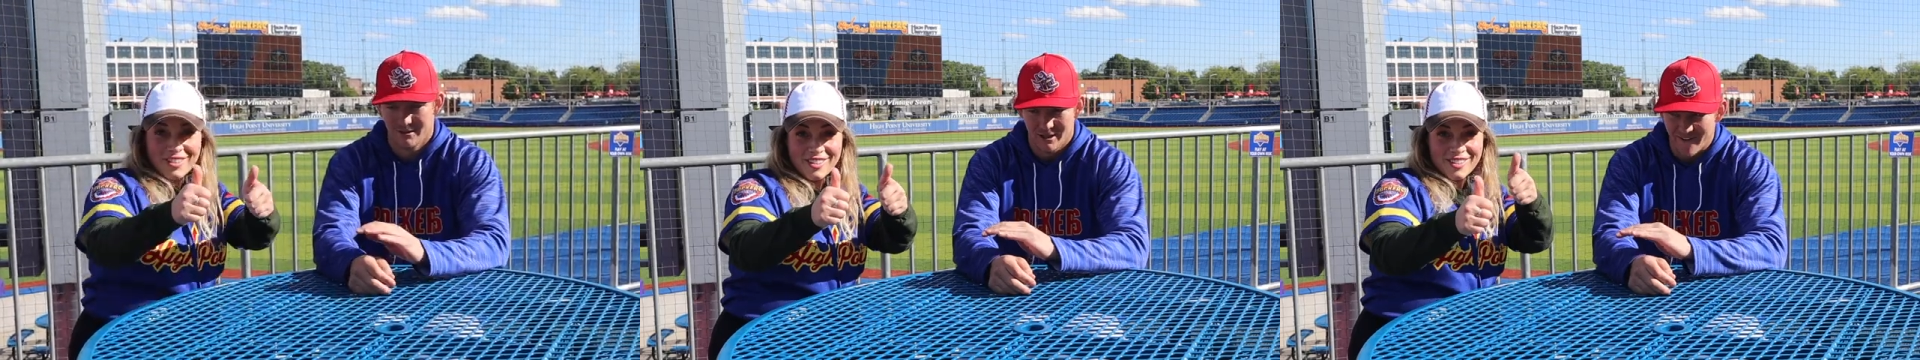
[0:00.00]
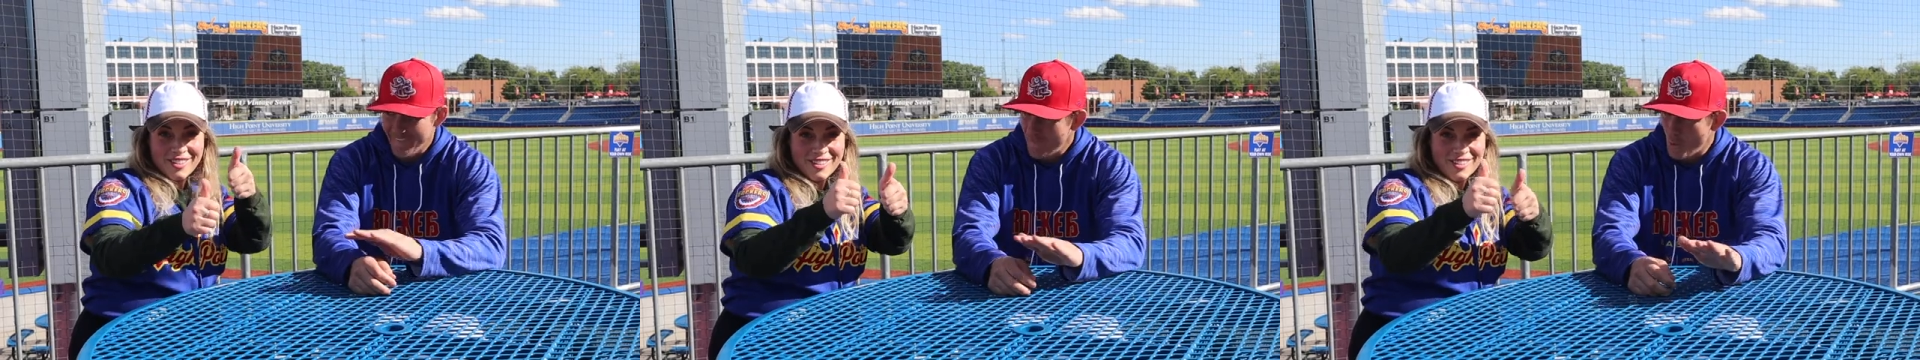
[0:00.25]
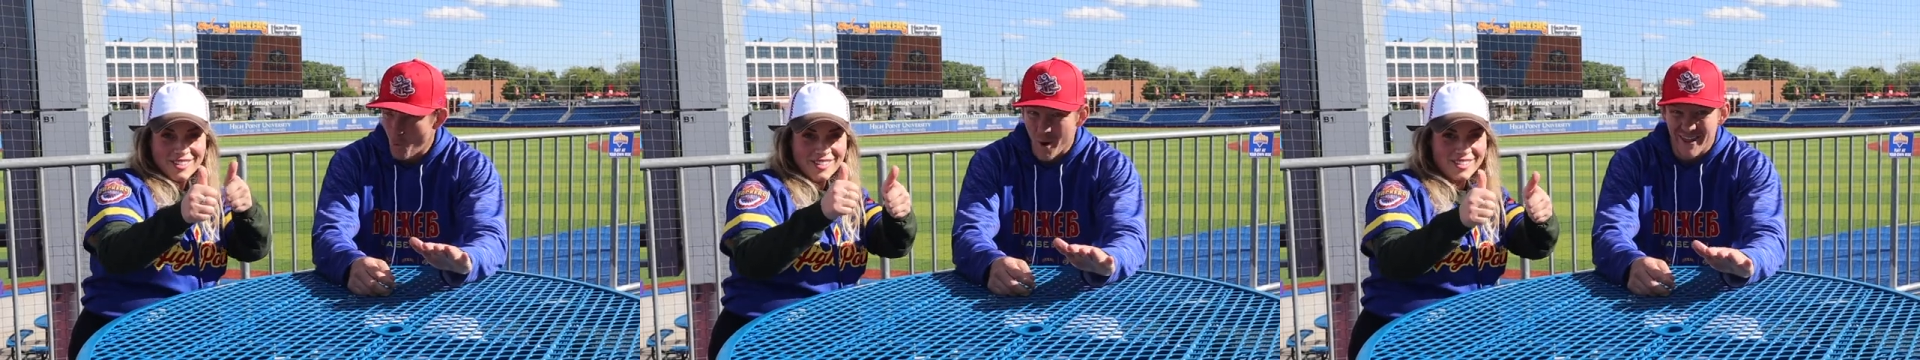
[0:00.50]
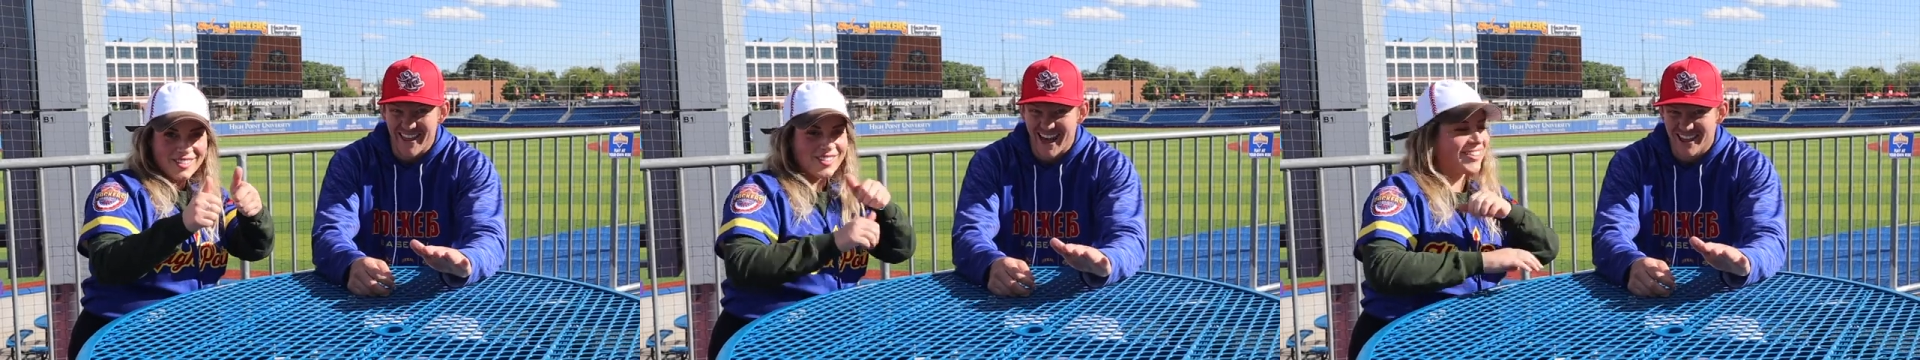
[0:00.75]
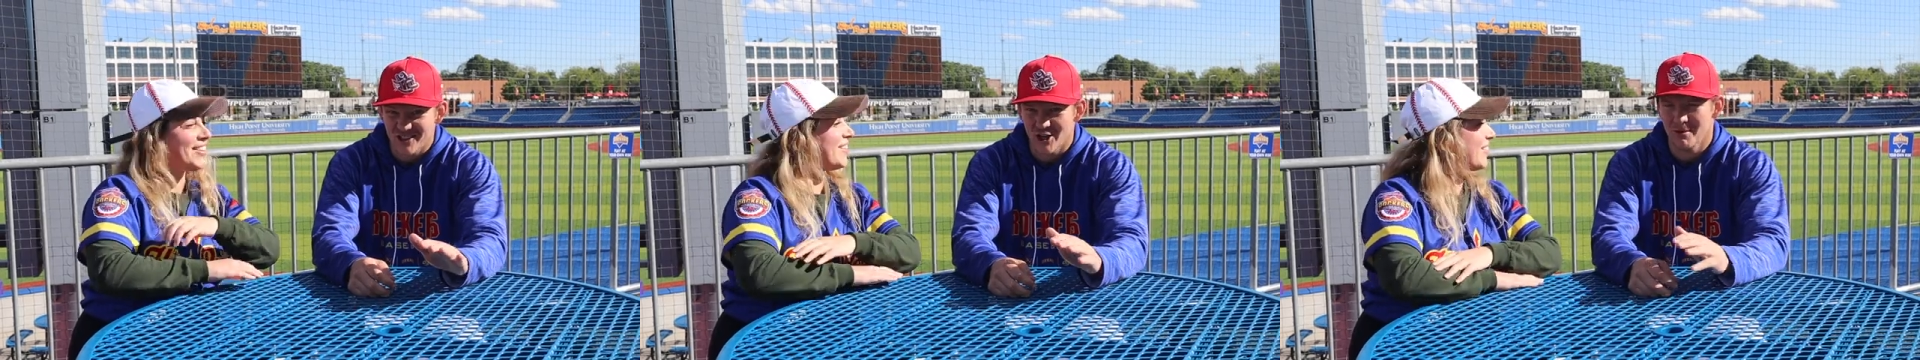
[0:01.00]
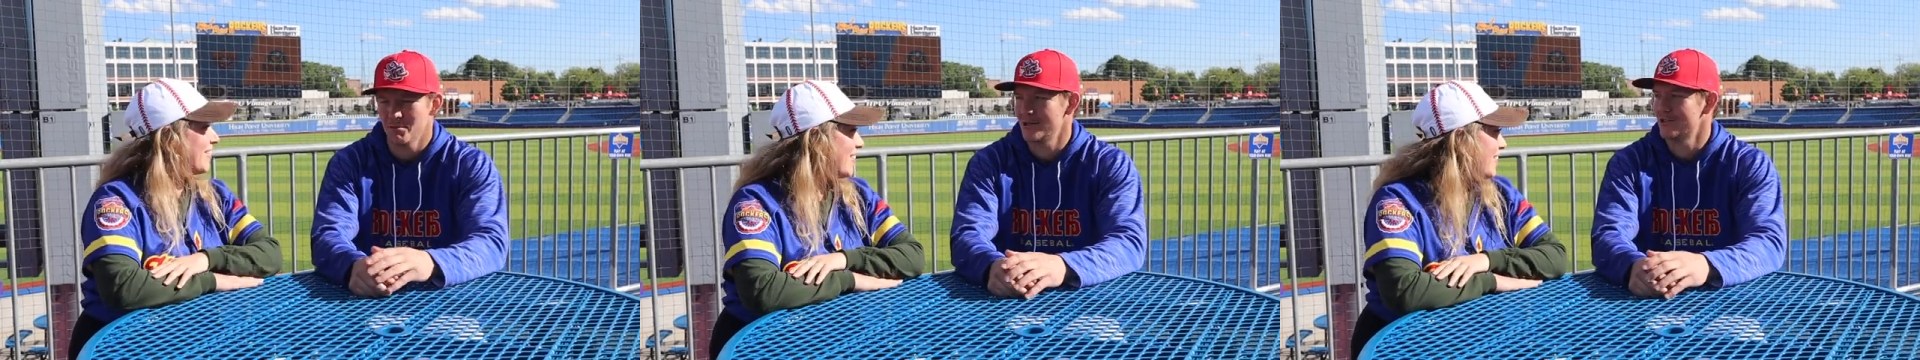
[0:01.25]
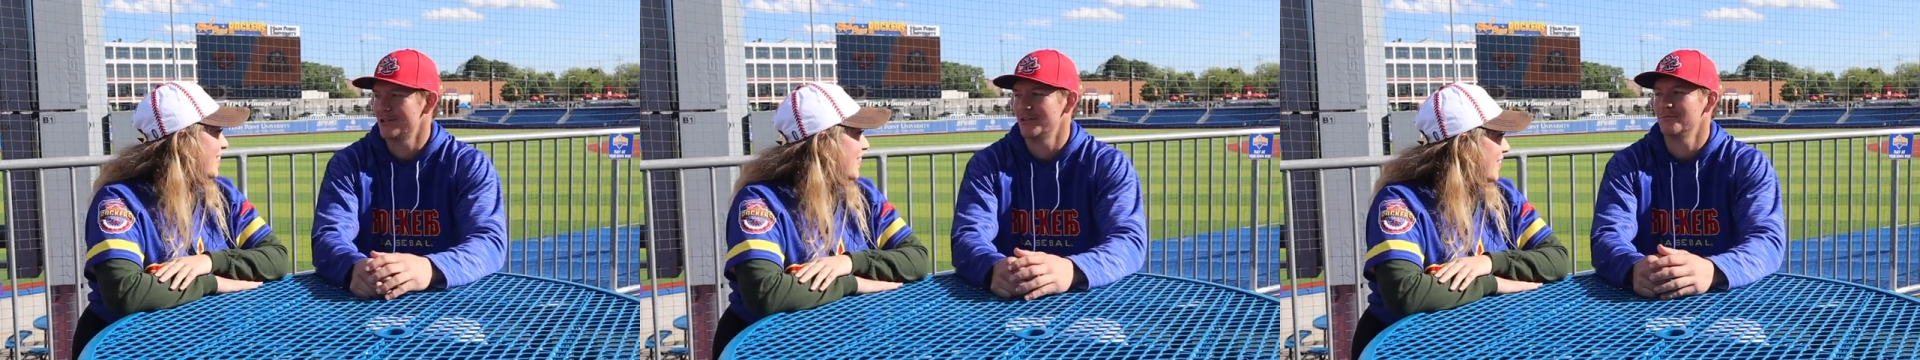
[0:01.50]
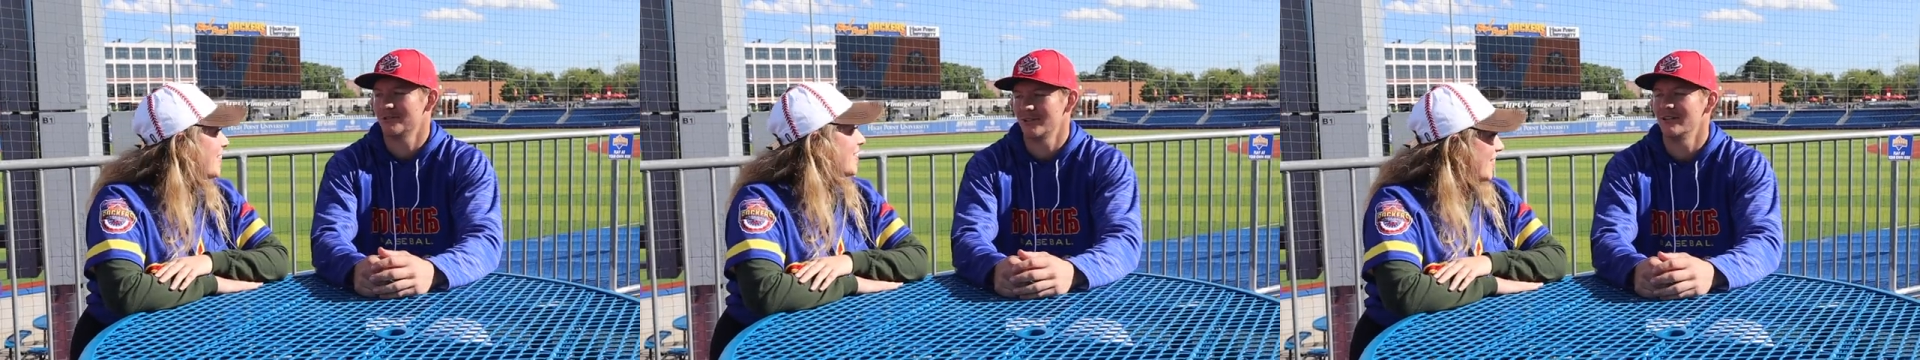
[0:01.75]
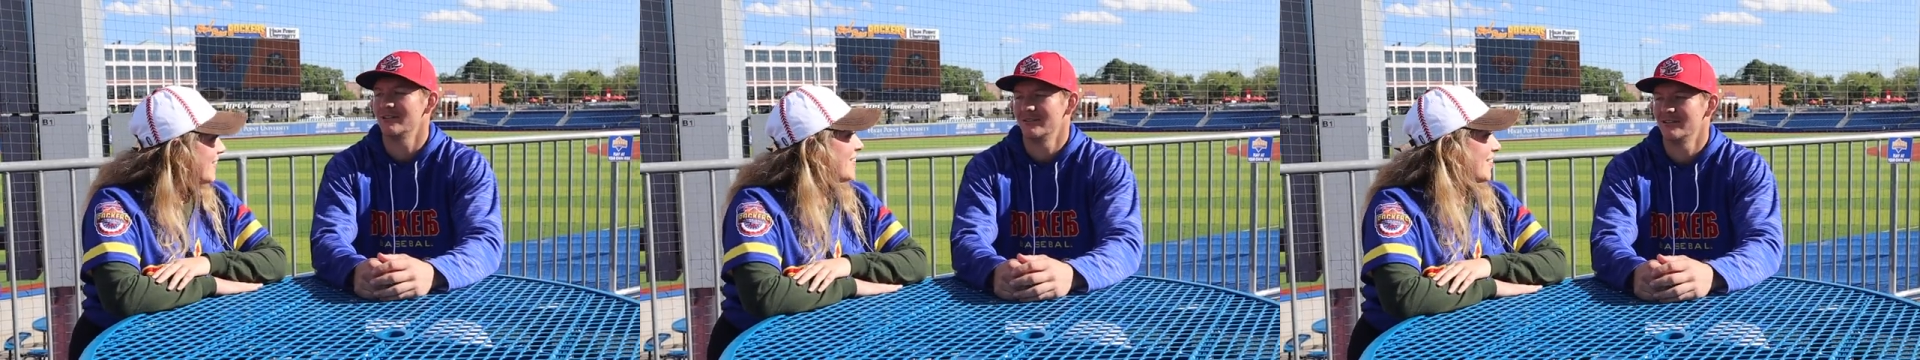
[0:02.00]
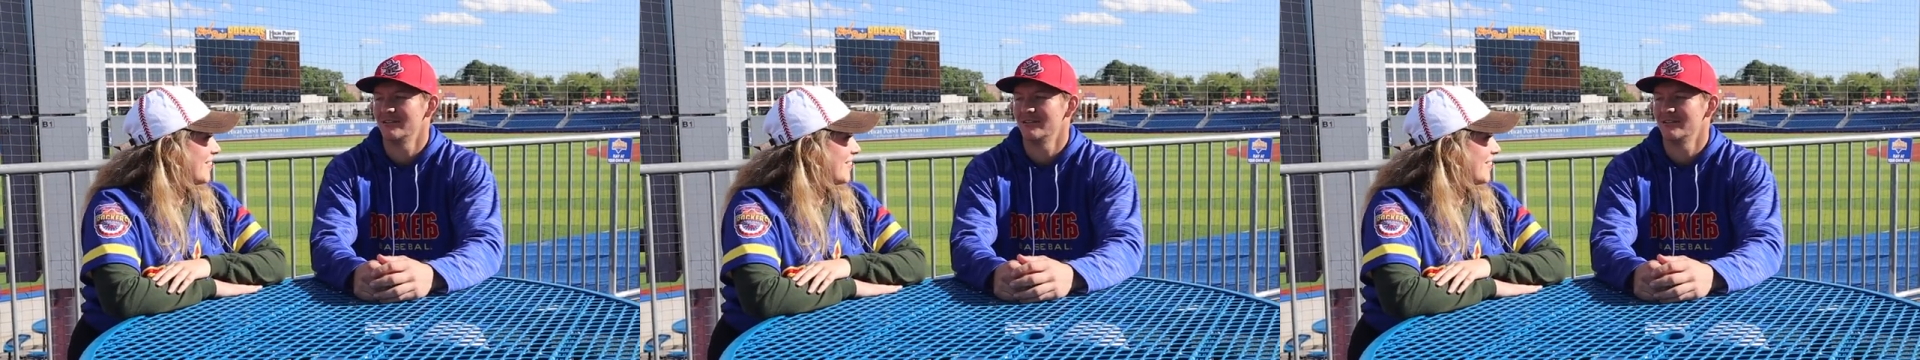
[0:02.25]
Speaker 1: you know, win that championship. so